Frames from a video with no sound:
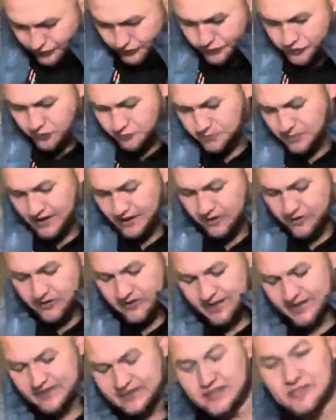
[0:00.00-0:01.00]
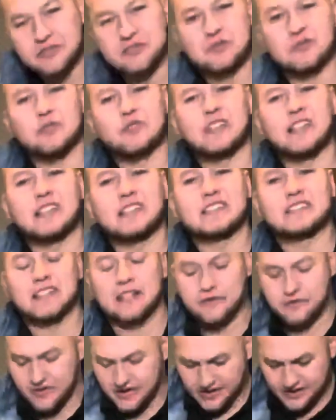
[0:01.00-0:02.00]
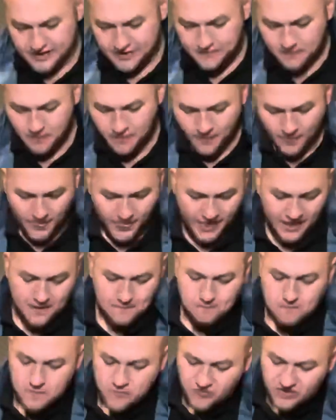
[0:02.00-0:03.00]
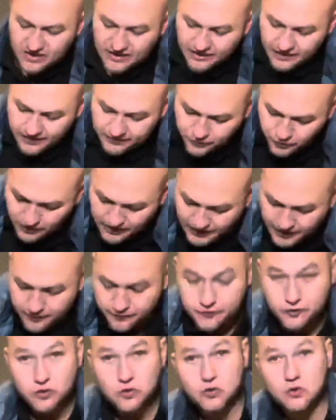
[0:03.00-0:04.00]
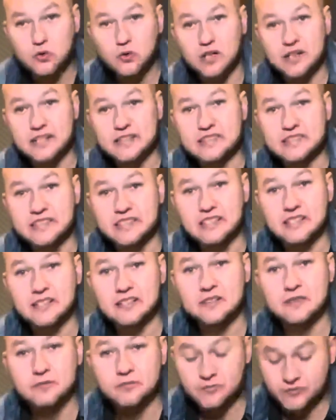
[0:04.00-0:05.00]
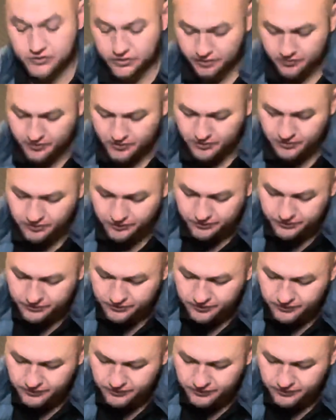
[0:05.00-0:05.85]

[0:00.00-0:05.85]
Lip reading: got your power ratings and all that stuff there. And you have your quality terminals,